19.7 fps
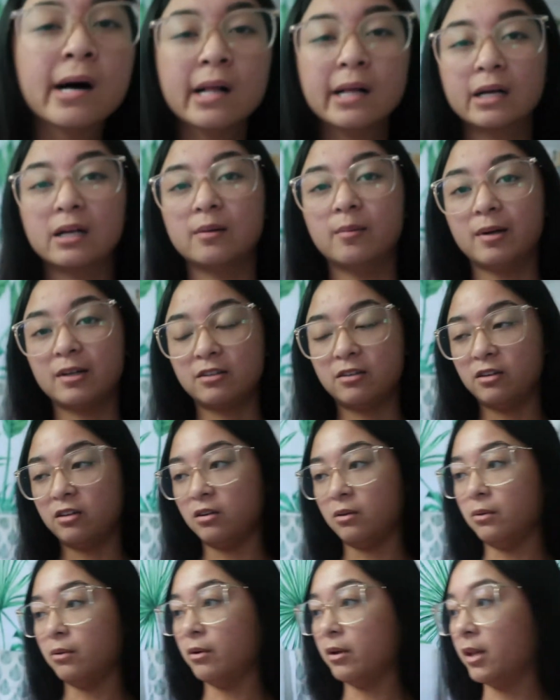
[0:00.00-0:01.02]
I get back to
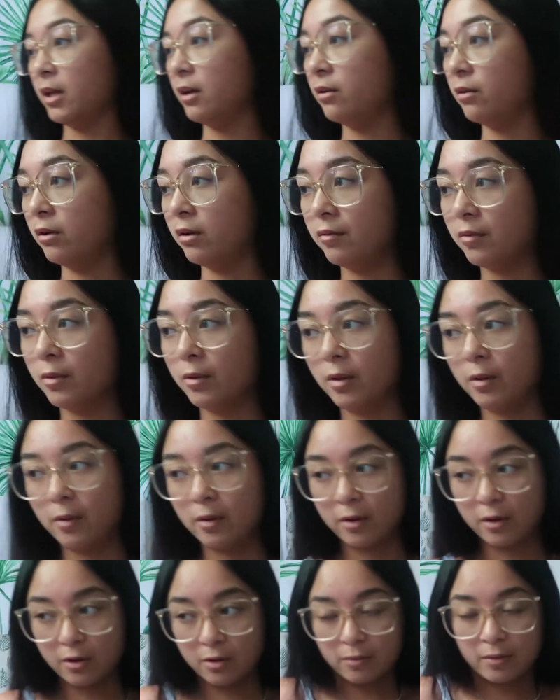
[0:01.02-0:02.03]
so annoyed. I don't even really
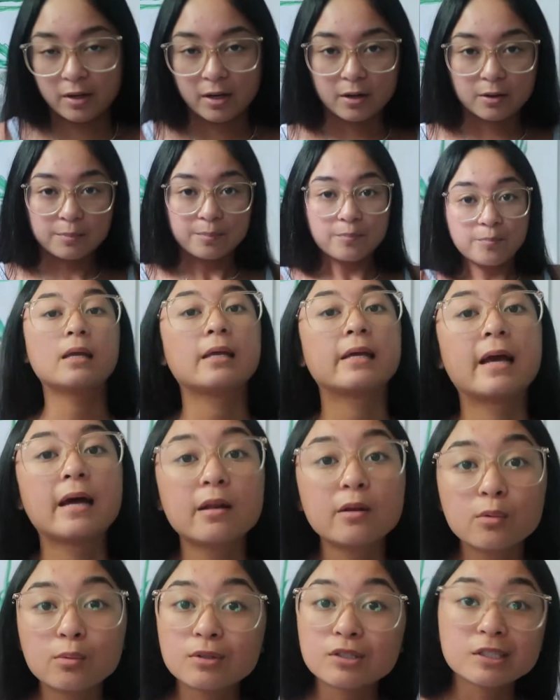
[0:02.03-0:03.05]
want to go right now.
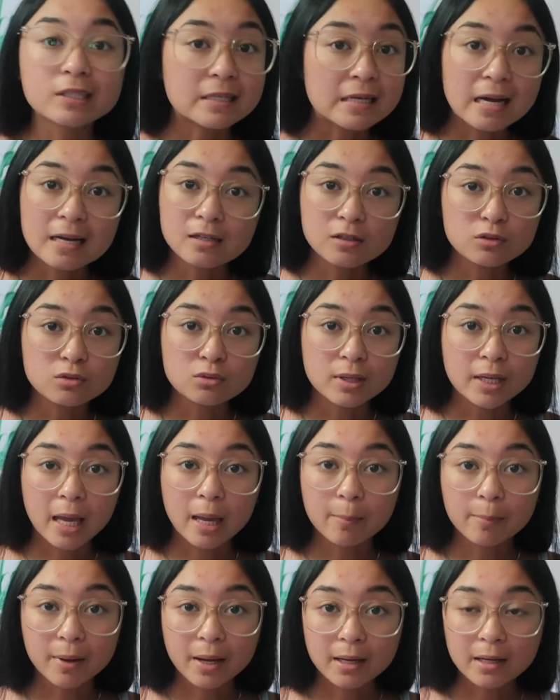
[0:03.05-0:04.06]
Gotta do what you gotta do. I
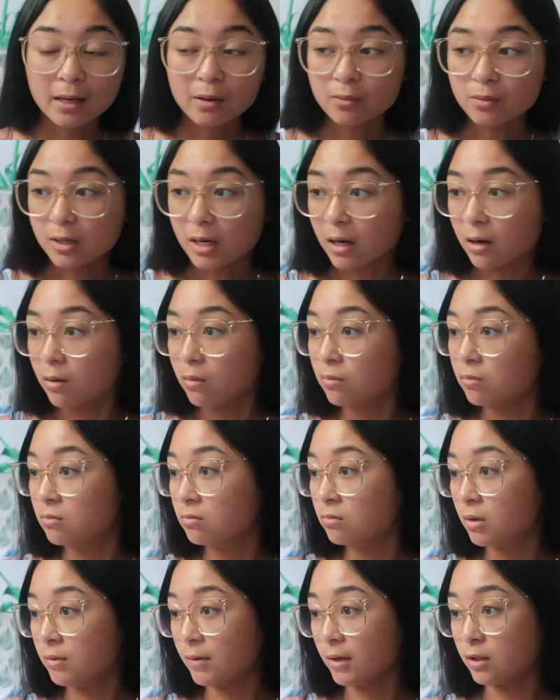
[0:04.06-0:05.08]
can't back out now.
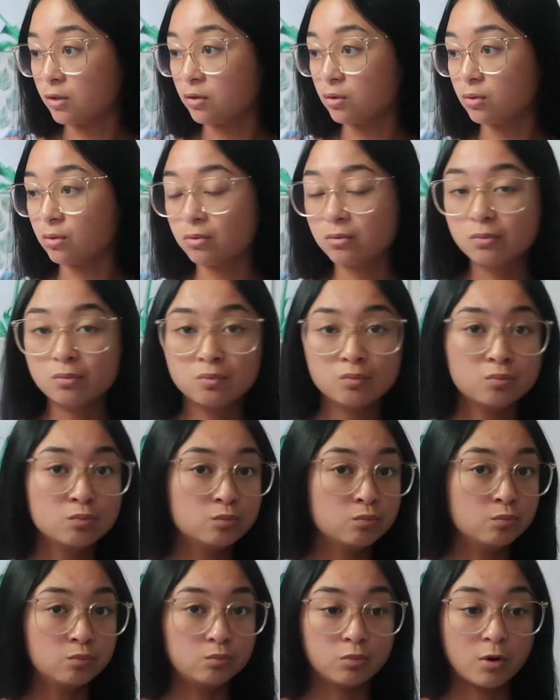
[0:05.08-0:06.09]
If I do,
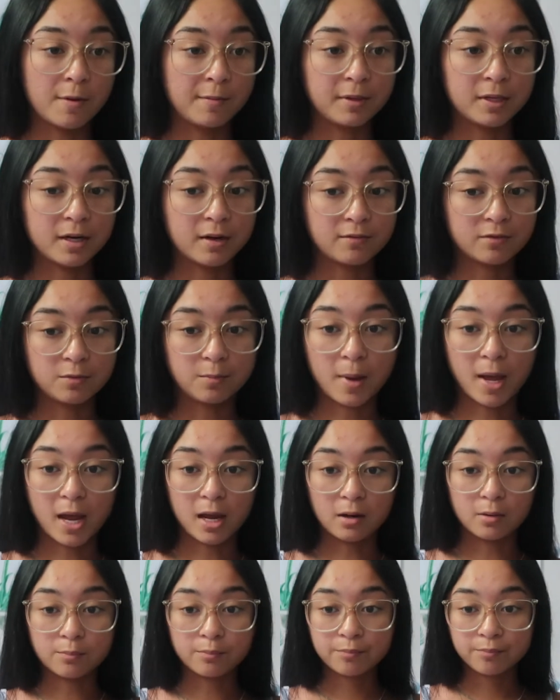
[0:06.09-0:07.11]
probably gonna have to
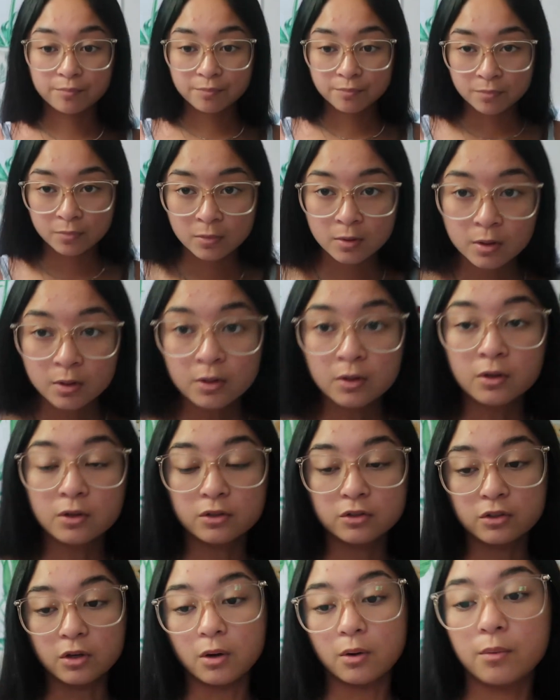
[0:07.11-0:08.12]
pay.
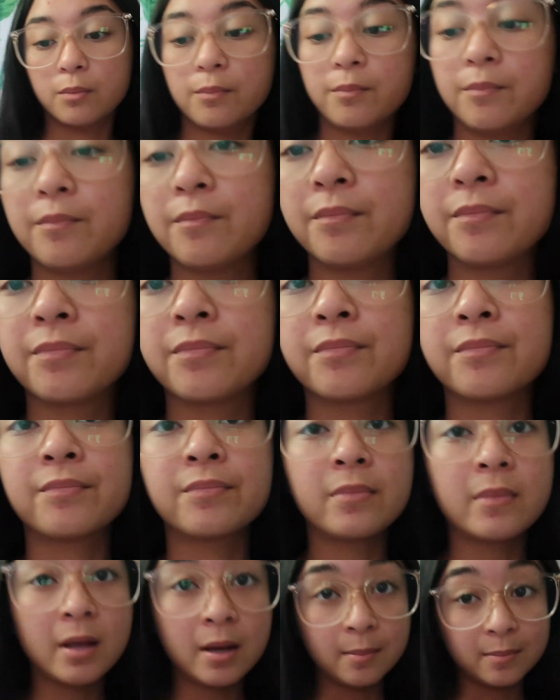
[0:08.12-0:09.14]
So
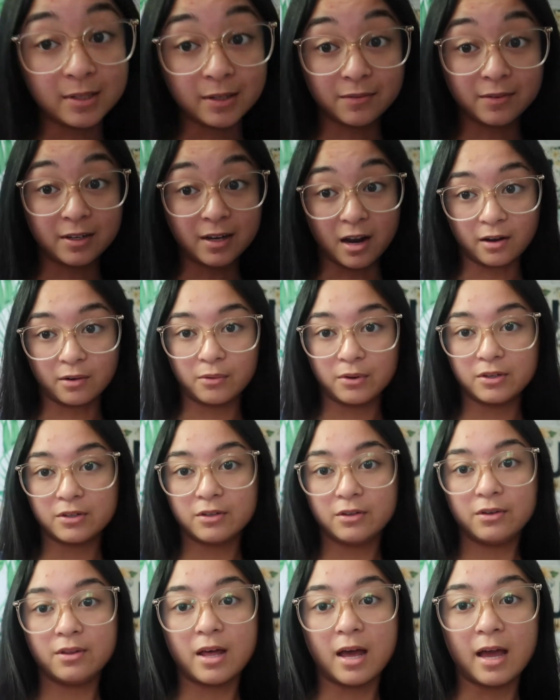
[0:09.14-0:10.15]
definitely not going
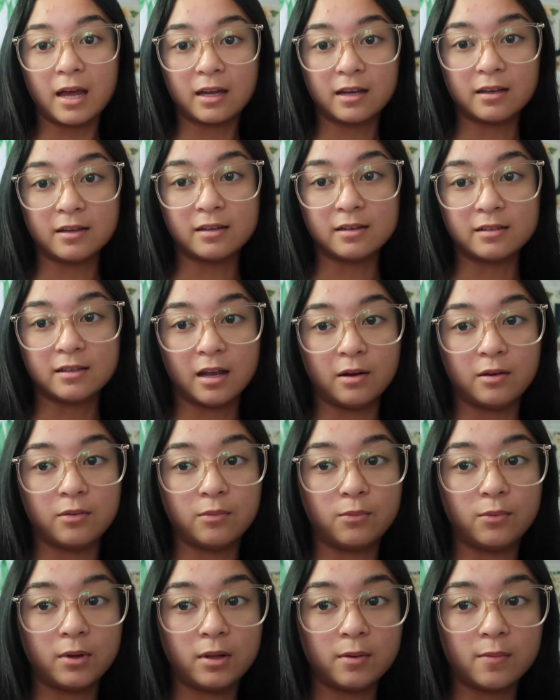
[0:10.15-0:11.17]
to do that because
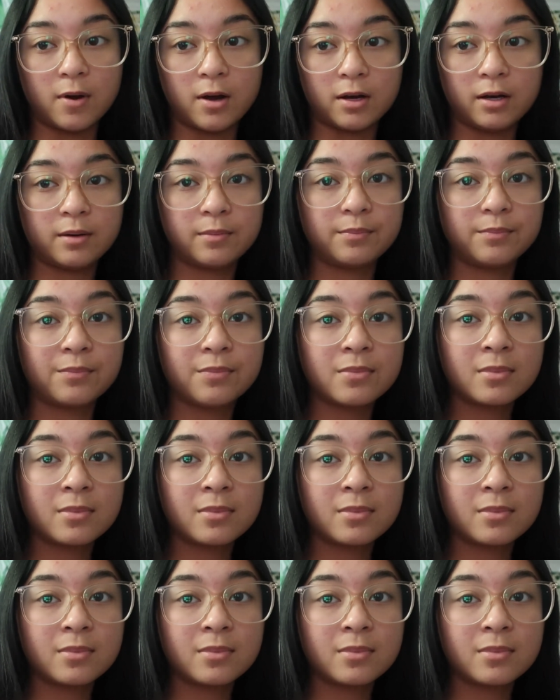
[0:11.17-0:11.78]
I really want it.